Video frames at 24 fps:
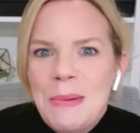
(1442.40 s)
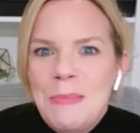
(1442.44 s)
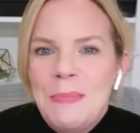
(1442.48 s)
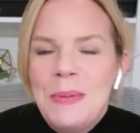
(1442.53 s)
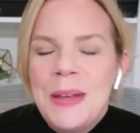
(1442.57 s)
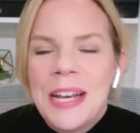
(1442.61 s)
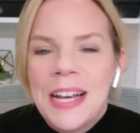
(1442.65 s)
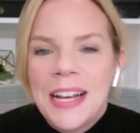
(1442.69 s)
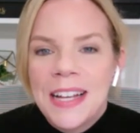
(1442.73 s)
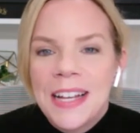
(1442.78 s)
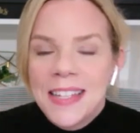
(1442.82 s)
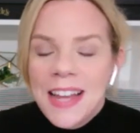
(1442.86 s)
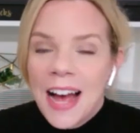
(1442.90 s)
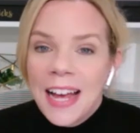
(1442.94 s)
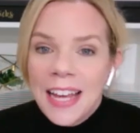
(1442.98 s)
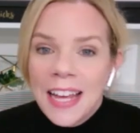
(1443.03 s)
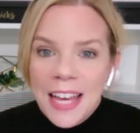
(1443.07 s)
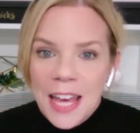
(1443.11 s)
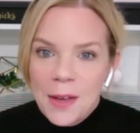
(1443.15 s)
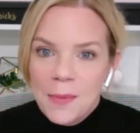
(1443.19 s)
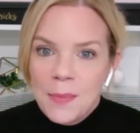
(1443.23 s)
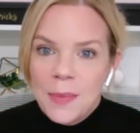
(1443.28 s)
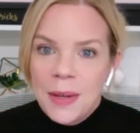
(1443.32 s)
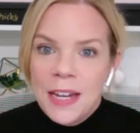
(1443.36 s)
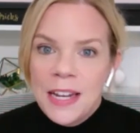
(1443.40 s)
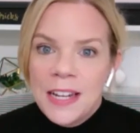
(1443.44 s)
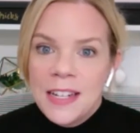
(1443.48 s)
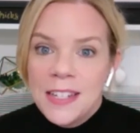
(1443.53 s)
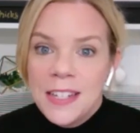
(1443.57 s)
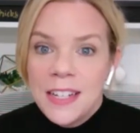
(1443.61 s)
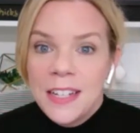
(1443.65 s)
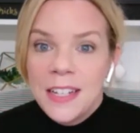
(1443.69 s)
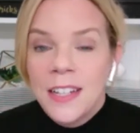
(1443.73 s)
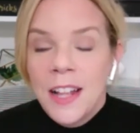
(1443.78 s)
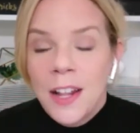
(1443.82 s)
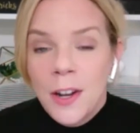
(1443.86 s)
because I came in and
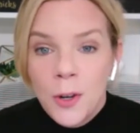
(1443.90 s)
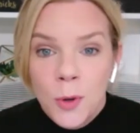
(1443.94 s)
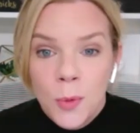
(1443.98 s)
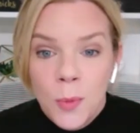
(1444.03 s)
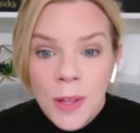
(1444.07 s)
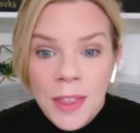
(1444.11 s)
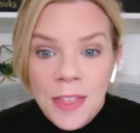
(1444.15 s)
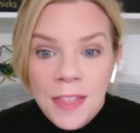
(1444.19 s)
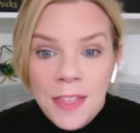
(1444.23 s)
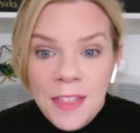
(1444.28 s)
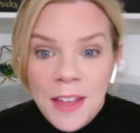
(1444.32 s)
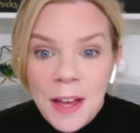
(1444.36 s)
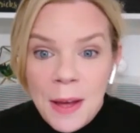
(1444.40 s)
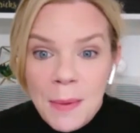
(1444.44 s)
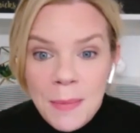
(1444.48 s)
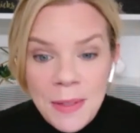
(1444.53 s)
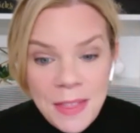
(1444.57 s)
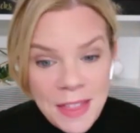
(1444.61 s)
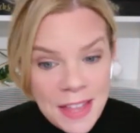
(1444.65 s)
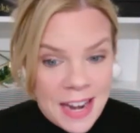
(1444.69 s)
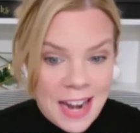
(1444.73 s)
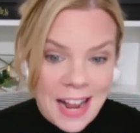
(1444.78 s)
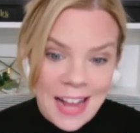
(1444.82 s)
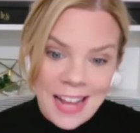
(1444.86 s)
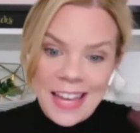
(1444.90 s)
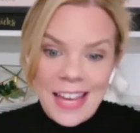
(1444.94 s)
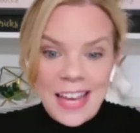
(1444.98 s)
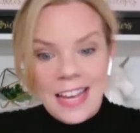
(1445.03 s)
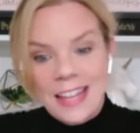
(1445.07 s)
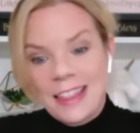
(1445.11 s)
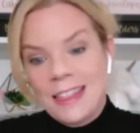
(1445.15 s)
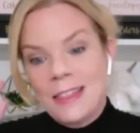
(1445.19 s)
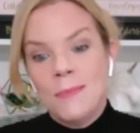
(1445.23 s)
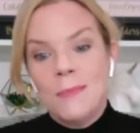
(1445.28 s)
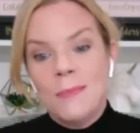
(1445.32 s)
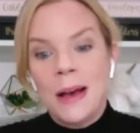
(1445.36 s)
decluttered with them, and then I
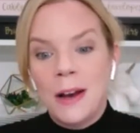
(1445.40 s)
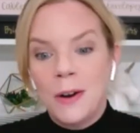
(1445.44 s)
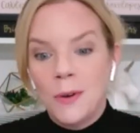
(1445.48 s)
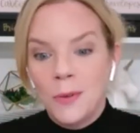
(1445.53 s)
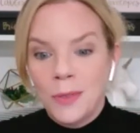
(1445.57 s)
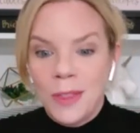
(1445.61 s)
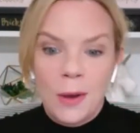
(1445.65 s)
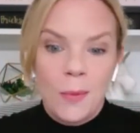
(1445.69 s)
kicked them out.